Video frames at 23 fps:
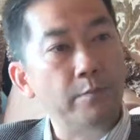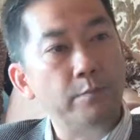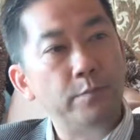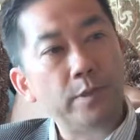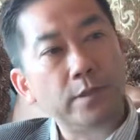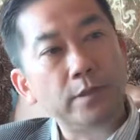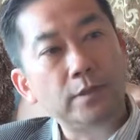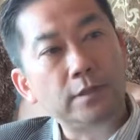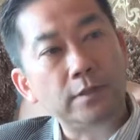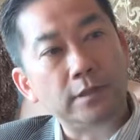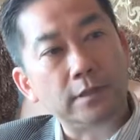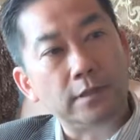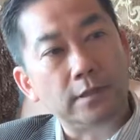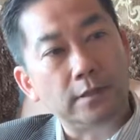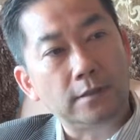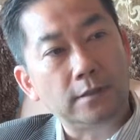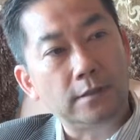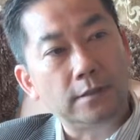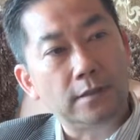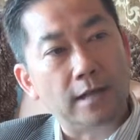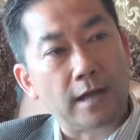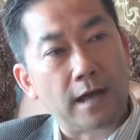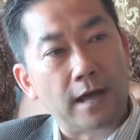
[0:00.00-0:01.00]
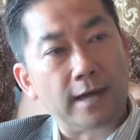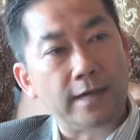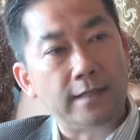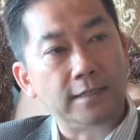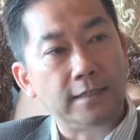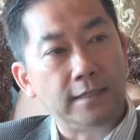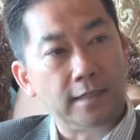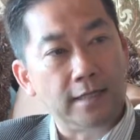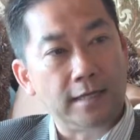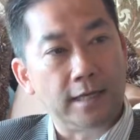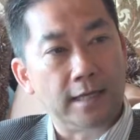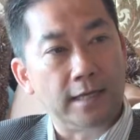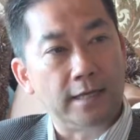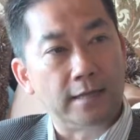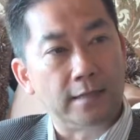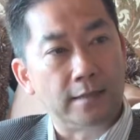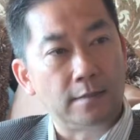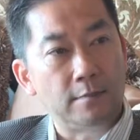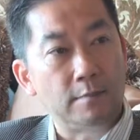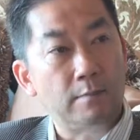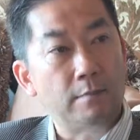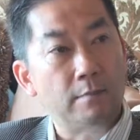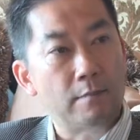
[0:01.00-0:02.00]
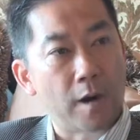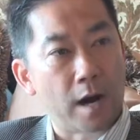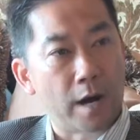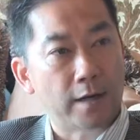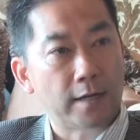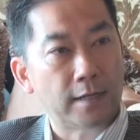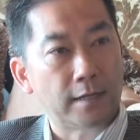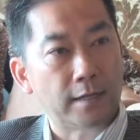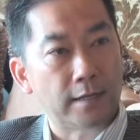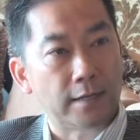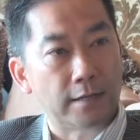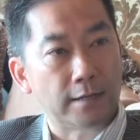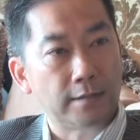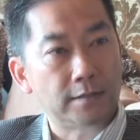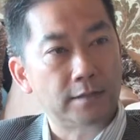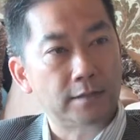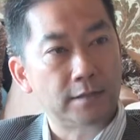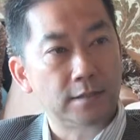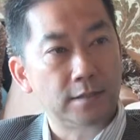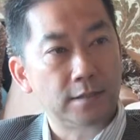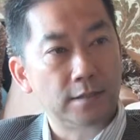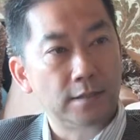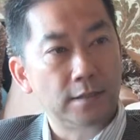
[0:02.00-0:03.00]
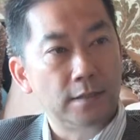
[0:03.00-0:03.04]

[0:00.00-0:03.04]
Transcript: building the IDN market,